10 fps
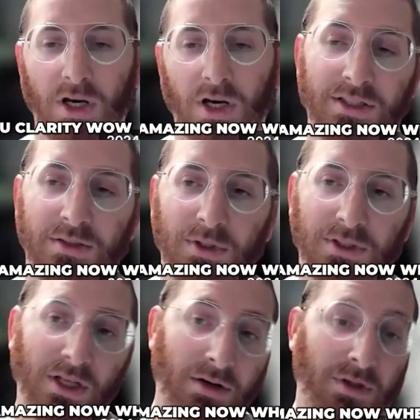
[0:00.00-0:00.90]
Wow, that's
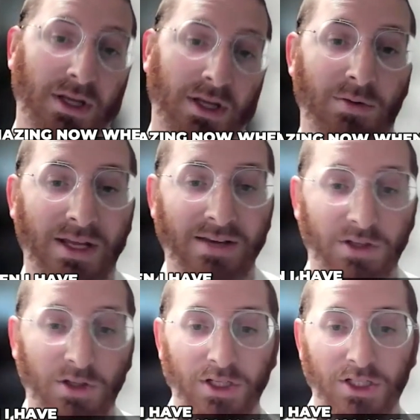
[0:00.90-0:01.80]
amazing. Now, when I have
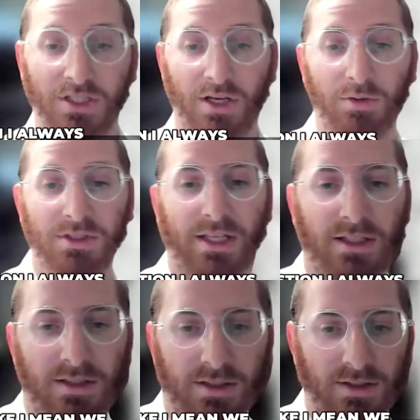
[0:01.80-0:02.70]
a question, I always
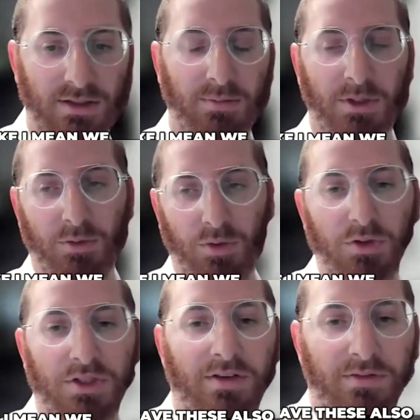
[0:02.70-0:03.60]
we
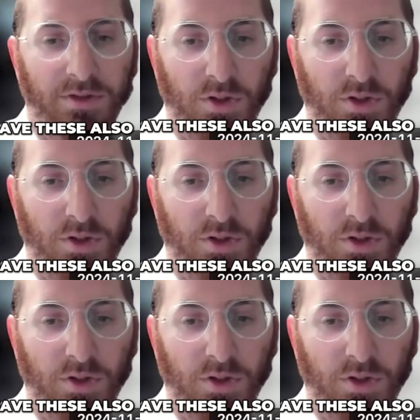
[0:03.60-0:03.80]
always have